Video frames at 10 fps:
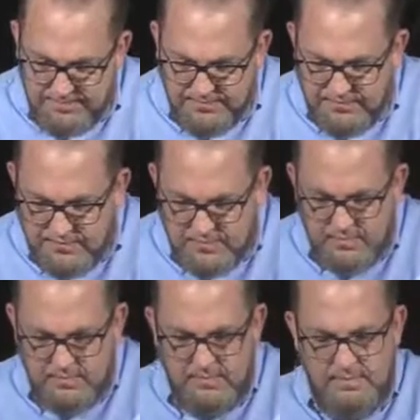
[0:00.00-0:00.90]

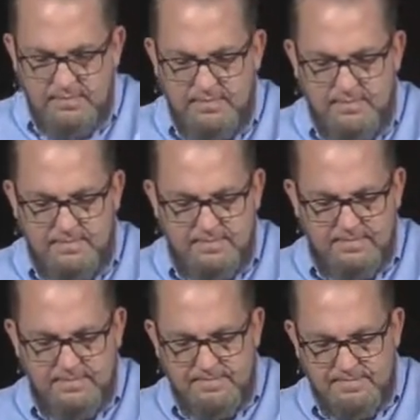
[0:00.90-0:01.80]

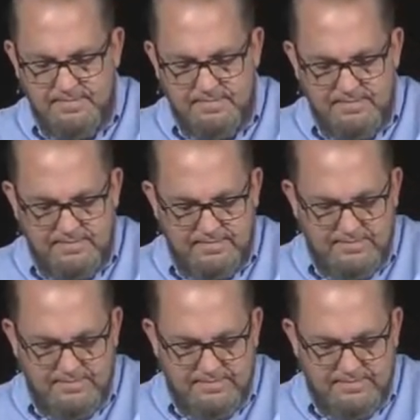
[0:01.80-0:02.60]
(silence)